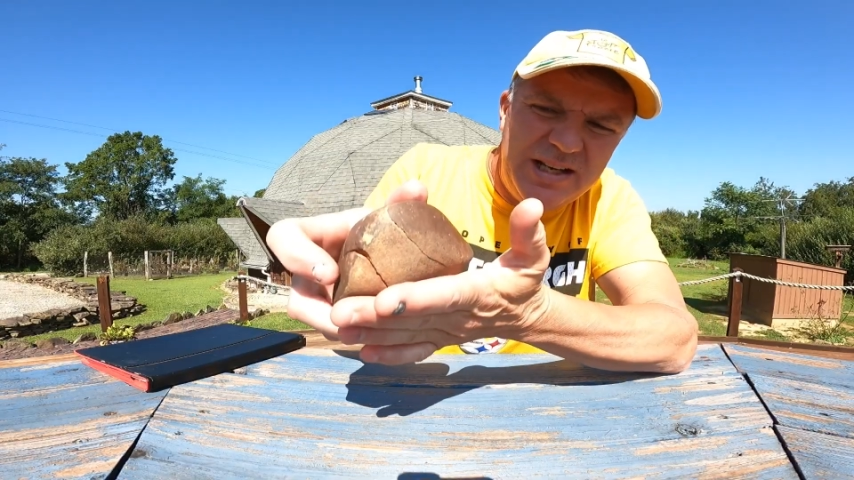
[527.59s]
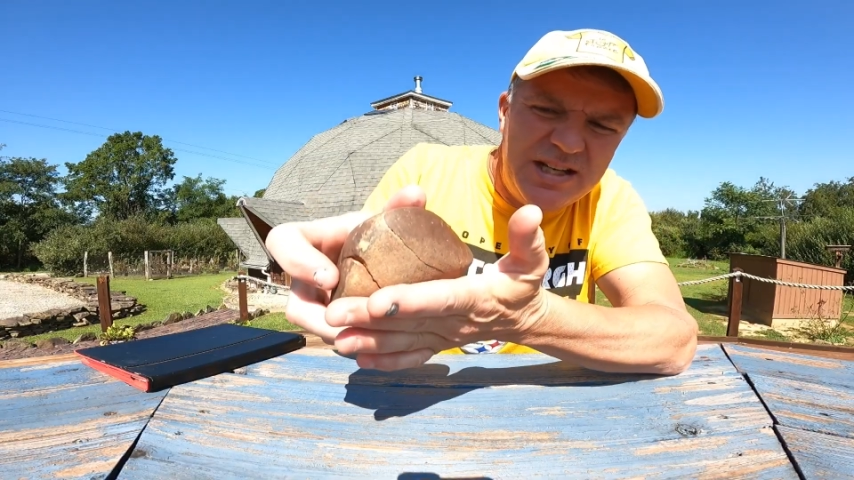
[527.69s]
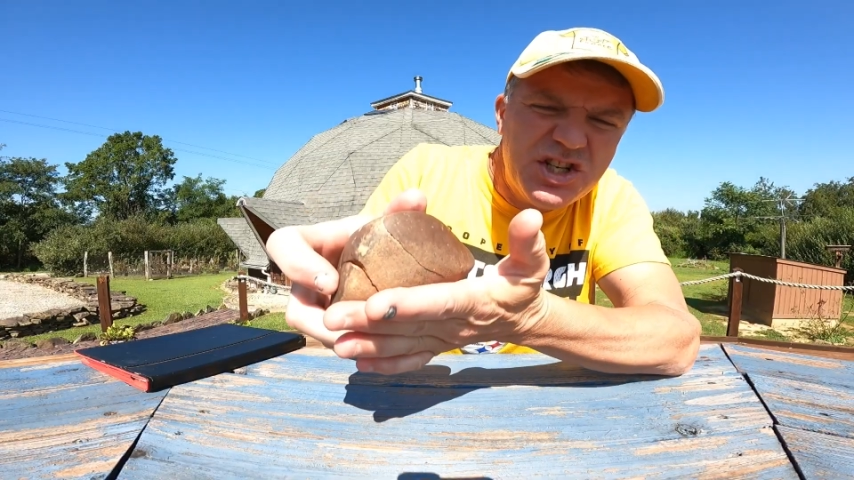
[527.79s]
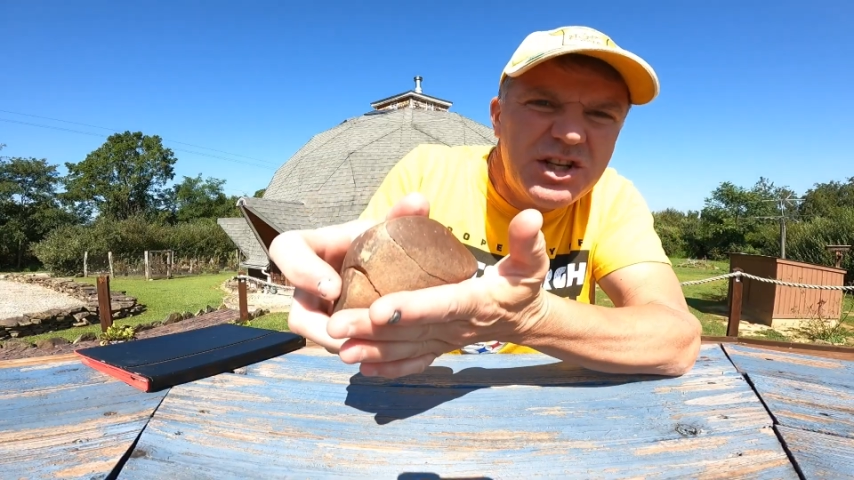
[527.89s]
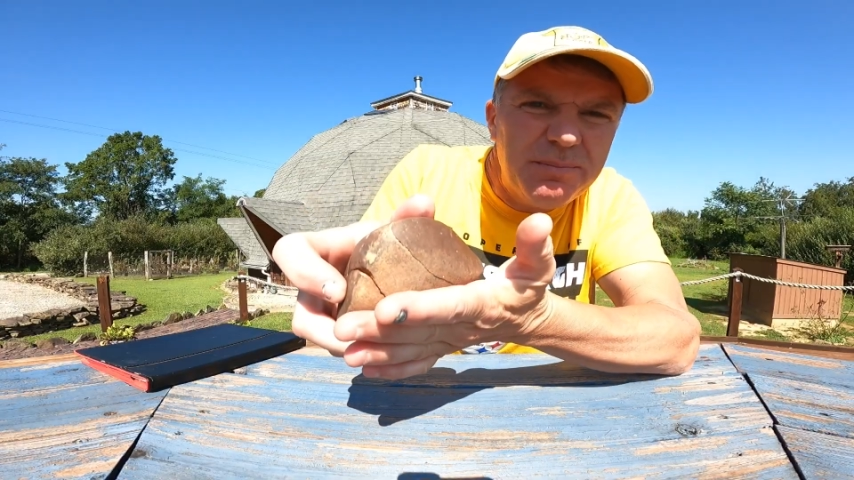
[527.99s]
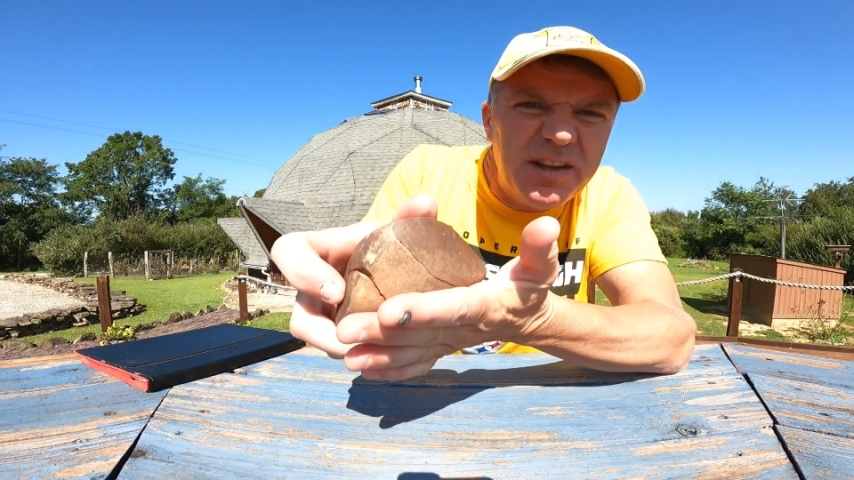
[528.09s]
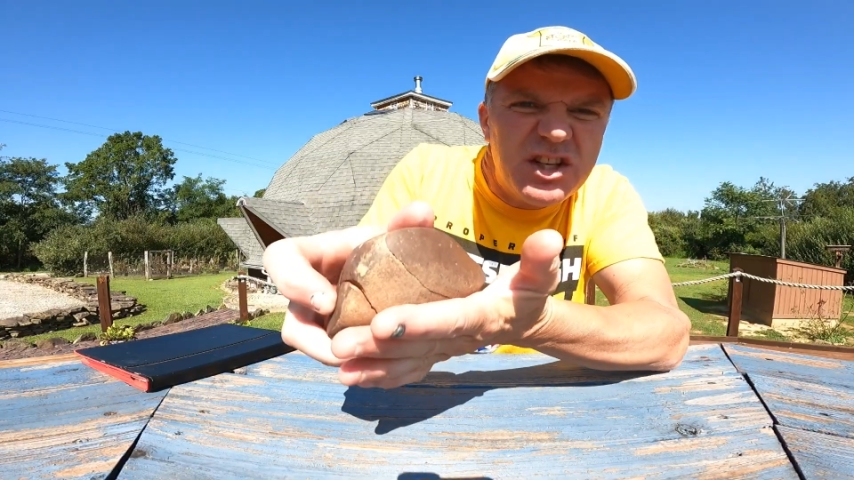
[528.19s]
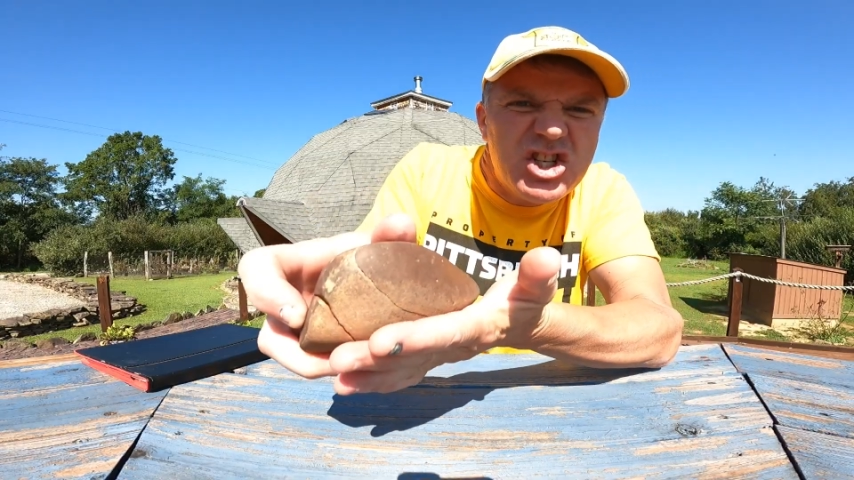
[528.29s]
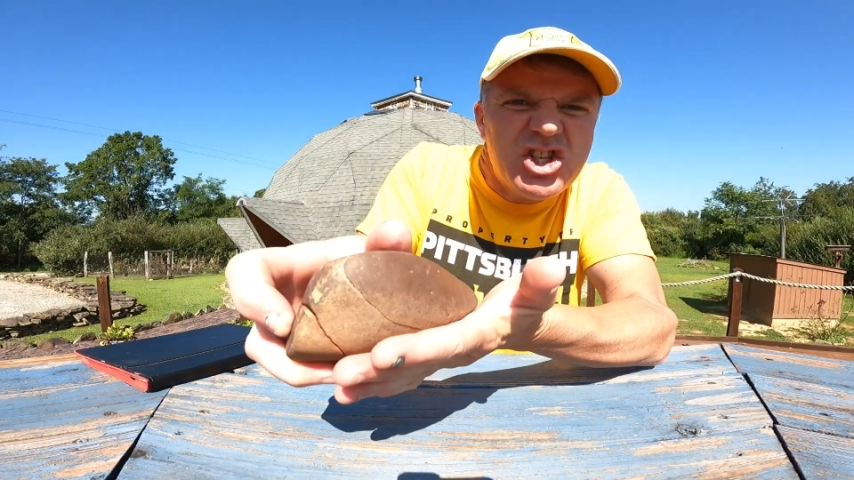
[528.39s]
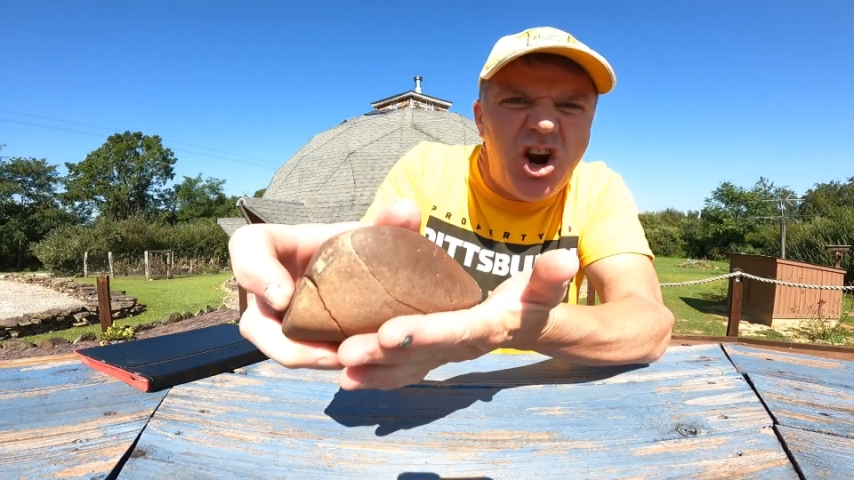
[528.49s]
in something
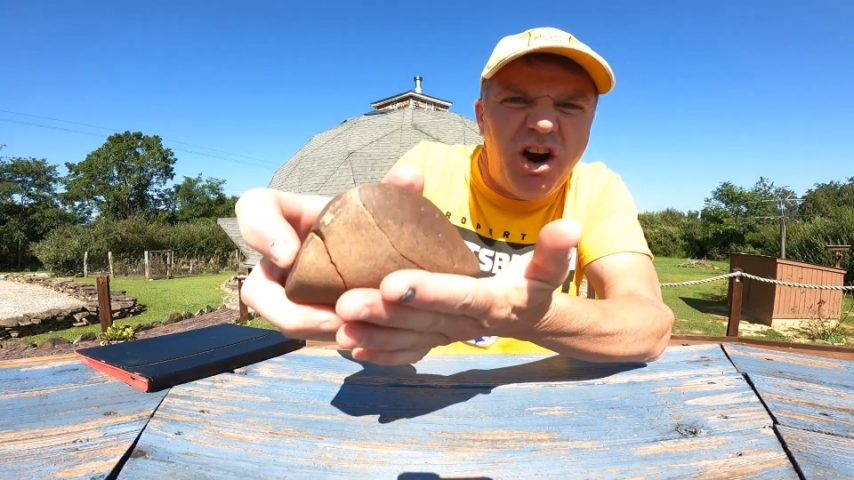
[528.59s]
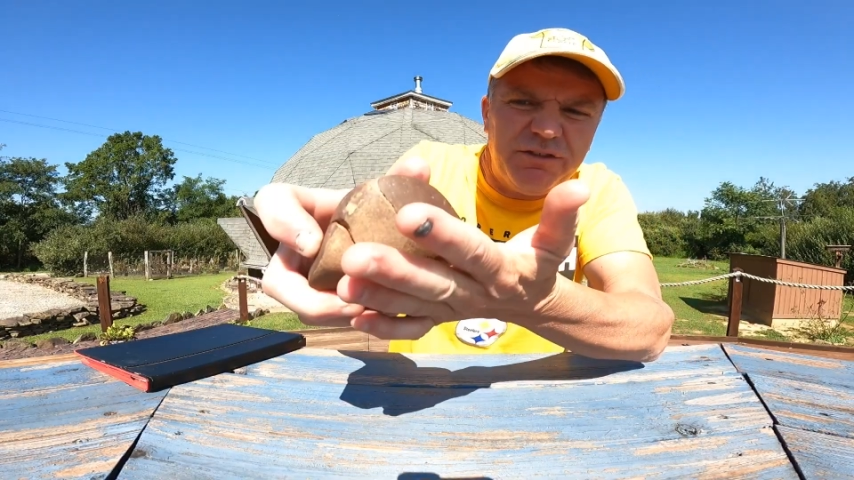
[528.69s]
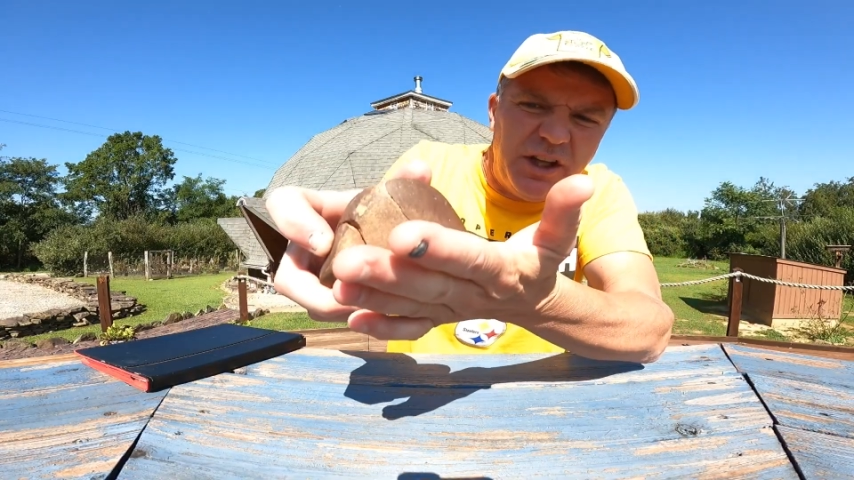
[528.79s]
soft,